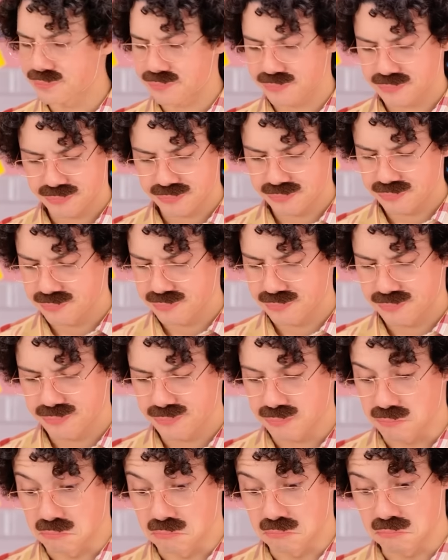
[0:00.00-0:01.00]
Are those
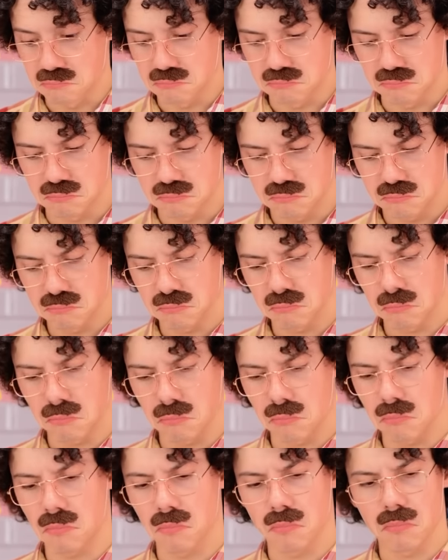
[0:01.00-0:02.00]
candies in that bowl?
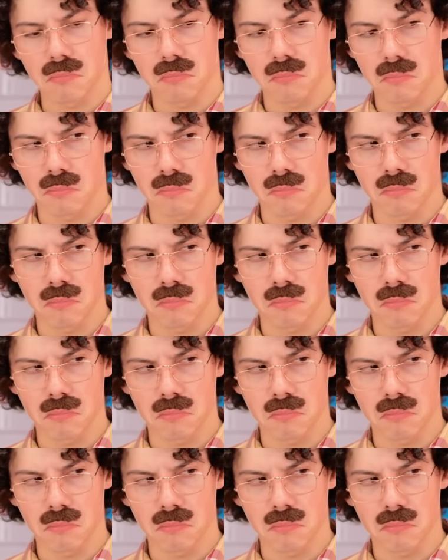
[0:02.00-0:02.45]
Hmm.